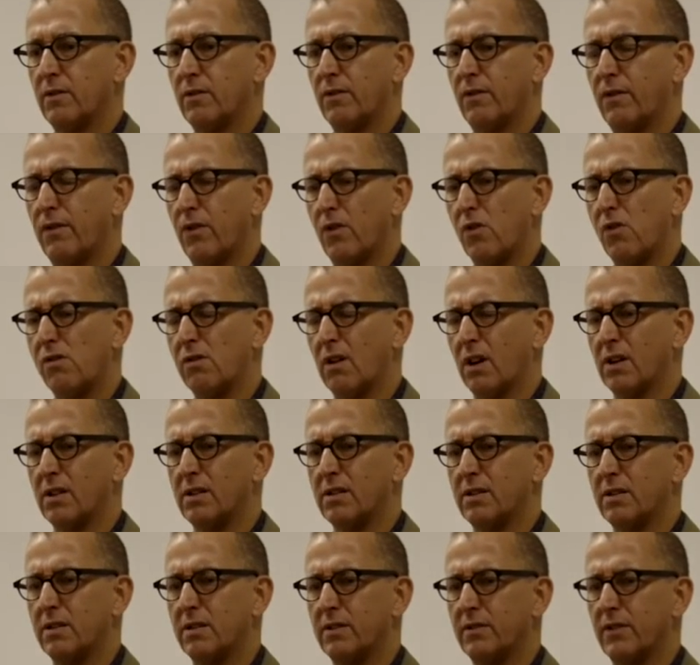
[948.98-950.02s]
for
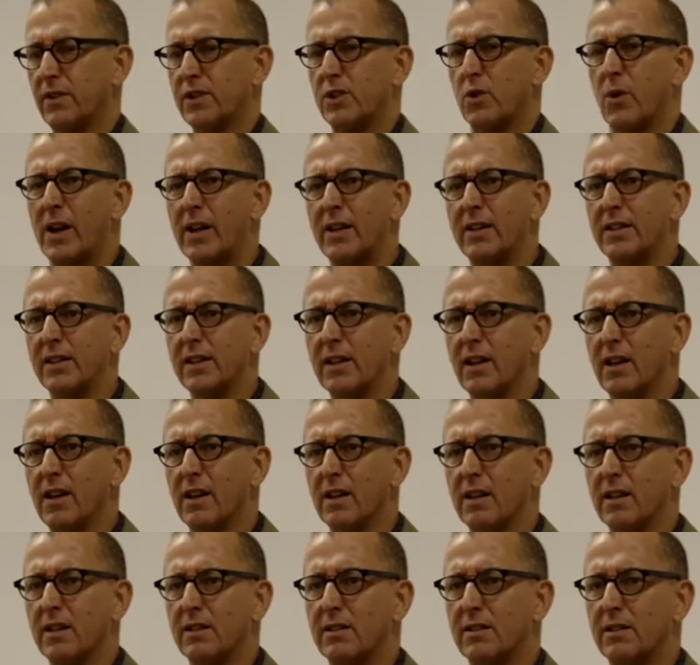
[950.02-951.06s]
us for 20
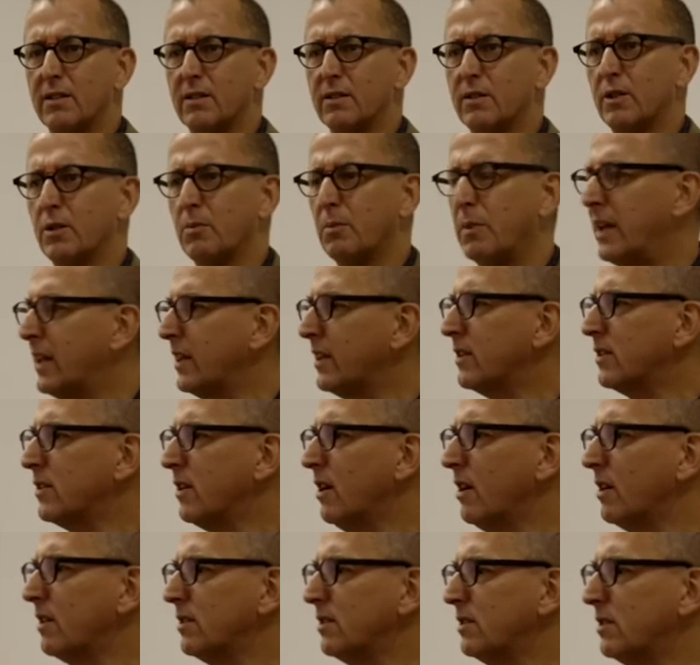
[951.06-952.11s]
years to be in
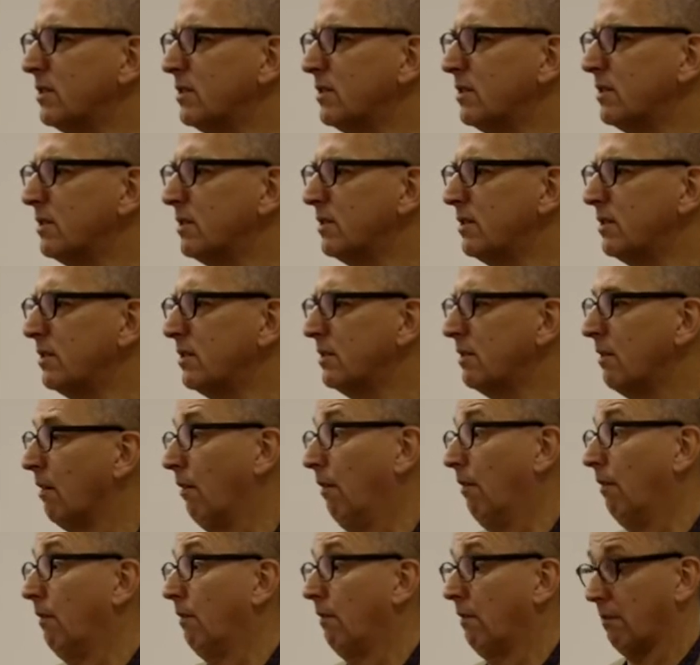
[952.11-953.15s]
touch.
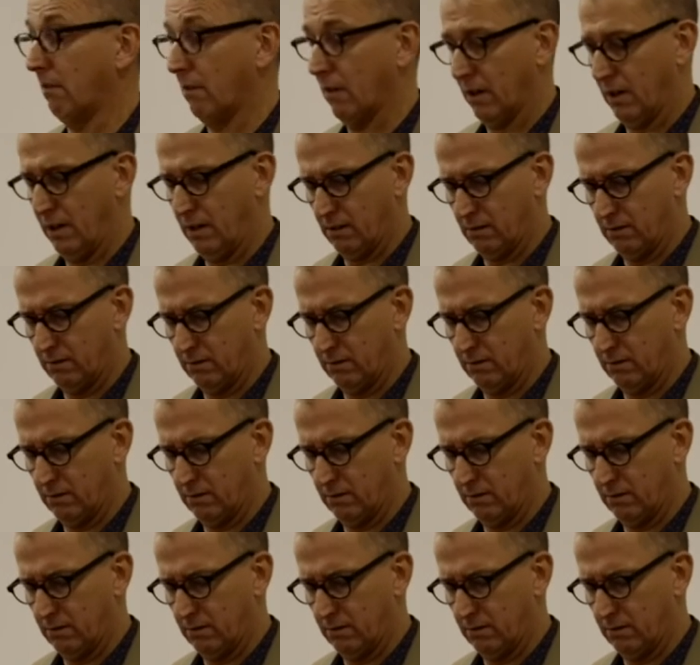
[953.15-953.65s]
Wow.